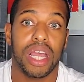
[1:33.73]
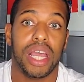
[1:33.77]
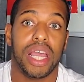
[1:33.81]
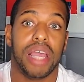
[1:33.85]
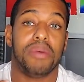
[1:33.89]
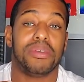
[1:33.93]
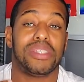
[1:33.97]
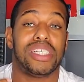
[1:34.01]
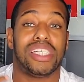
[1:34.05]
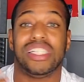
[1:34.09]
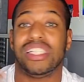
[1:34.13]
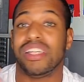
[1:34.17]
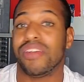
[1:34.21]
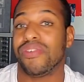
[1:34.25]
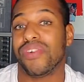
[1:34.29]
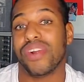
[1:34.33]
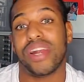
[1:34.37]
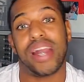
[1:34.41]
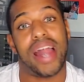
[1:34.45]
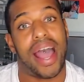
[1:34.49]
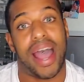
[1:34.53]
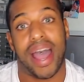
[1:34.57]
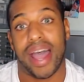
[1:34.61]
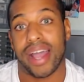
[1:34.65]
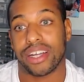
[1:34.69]
It was a
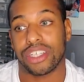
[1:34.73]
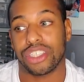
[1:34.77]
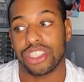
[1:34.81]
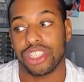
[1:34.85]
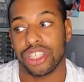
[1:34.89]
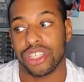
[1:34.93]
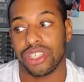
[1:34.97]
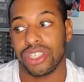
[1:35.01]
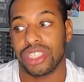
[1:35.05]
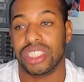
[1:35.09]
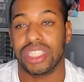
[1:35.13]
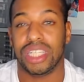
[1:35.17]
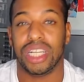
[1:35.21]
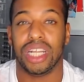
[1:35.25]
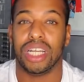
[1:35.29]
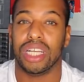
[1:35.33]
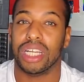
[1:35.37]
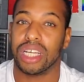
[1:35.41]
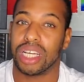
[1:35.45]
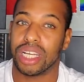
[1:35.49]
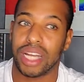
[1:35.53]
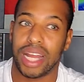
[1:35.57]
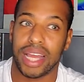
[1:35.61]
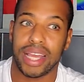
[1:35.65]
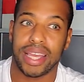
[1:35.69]
different actor. It didn't
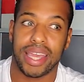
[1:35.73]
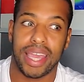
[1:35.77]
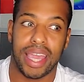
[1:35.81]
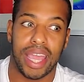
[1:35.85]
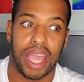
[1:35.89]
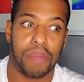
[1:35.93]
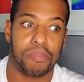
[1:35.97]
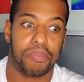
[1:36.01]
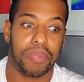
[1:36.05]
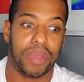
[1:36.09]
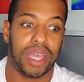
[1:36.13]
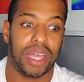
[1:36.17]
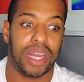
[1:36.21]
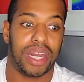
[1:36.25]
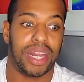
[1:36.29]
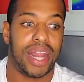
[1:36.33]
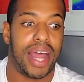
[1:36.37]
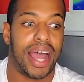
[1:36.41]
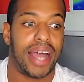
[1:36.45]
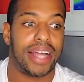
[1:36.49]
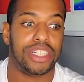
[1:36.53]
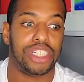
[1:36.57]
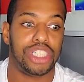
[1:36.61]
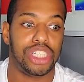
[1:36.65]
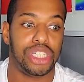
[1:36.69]
look like Campion. It
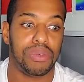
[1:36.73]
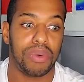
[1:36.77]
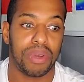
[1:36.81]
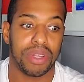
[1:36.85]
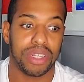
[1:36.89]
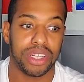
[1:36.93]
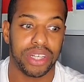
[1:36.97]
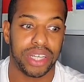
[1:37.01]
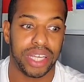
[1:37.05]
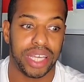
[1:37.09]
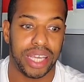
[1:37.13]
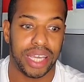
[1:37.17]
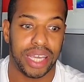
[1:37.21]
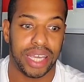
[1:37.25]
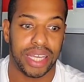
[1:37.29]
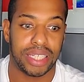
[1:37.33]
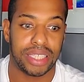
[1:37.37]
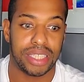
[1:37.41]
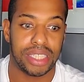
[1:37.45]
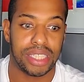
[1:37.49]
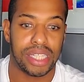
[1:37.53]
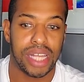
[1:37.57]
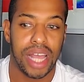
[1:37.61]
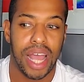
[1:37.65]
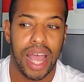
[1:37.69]
had two other
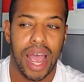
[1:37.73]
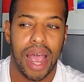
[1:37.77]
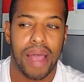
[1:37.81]
kids.